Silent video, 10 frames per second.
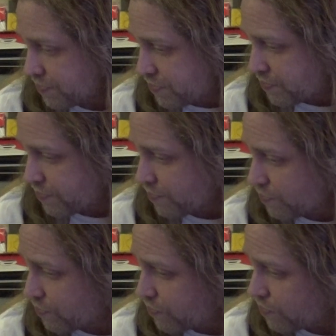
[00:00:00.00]

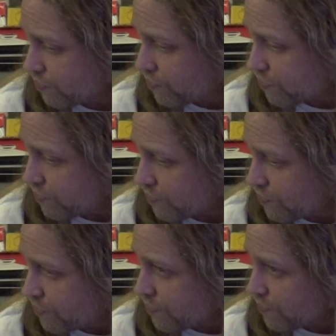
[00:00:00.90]

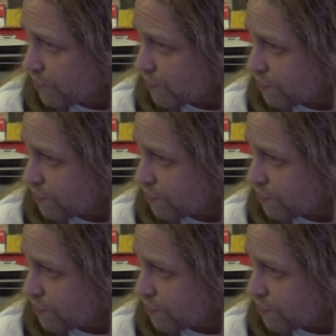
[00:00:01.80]
Nothing is said.